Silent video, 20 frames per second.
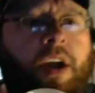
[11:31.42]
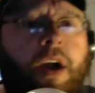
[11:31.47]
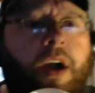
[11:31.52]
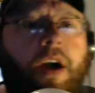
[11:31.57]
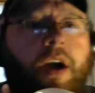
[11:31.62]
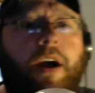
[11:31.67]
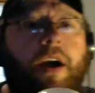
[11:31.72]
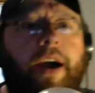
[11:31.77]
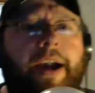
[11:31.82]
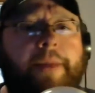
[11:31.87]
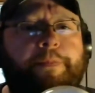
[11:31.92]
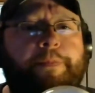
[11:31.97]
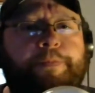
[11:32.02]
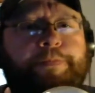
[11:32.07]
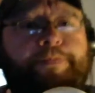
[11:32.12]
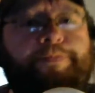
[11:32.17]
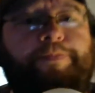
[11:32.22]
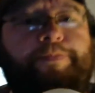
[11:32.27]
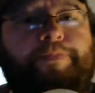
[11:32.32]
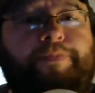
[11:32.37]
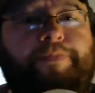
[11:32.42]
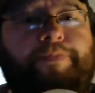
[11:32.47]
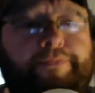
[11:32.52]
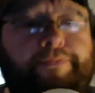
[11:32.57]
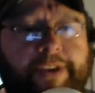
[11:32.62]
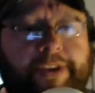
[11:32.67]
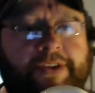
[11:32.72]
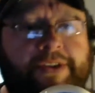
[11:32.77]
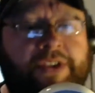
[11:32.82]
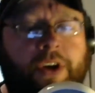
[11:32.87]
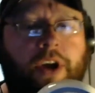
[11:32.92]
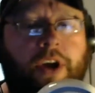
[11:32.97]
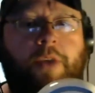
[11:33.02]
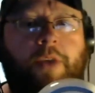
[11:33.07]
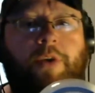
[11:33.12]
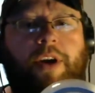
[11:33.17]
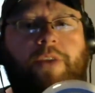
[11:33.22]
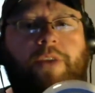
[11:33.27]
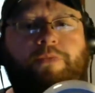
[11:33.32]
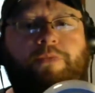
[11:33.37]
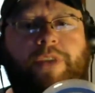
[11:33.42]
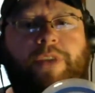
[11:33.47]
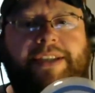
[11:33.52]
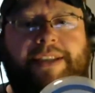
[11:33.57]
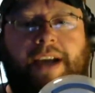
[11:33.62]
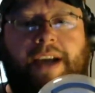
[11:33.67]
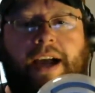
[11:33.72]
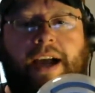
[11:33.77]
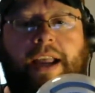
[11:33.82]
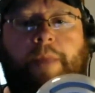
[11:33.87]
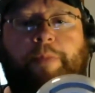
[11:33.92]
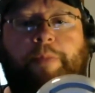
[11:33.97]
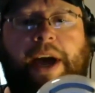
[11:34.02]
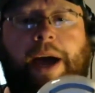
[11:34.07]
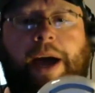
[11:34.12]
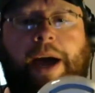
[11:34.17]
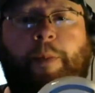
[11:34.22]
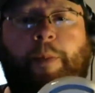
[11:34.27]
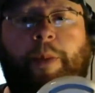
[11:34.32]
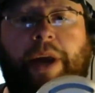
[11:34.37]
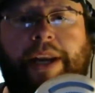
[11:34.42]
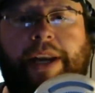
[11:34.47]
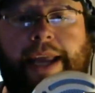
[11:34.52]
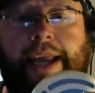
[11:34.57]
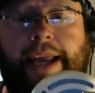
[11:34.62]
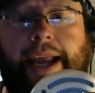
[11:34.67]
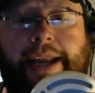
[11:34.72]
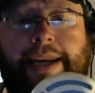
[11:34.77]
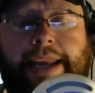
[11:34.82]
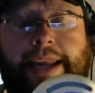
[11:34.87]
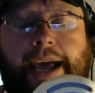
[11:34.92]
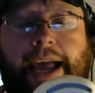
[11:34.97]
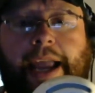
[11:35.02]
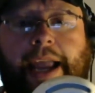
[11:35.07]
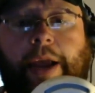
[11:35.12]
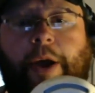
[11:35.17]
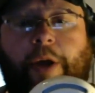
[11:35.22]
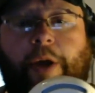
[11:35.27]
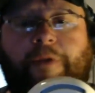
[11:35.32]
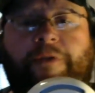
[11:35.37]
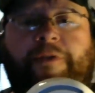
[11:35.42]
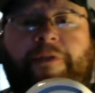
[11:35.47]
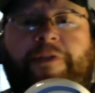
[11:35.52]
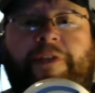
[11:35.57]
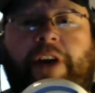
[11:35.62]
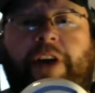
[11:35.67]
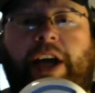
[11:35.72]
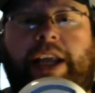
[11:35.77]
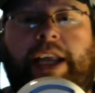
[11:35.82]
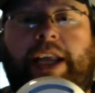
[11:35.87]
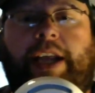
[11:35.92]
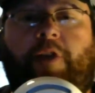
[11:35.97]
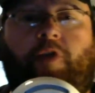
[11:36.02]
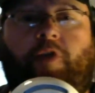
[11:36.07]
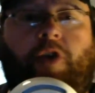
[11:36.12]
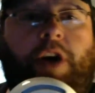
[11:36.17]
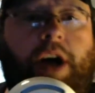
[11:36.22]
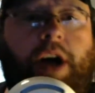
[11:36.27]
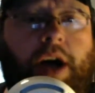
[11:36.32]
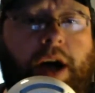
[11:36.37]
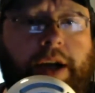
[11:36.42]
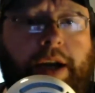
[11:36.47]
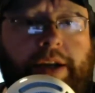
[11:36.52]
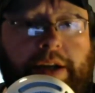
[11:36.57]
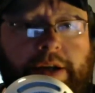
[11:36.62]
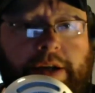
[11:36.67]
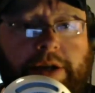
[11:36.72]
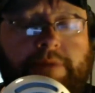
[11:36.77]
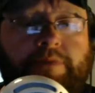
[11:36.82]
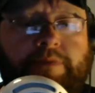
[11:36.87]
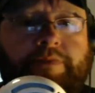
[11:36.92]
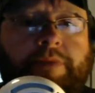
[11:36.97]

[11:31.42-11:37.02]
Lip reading: All right. So anyway, let's talk about Monday Night fucking Raw, dude.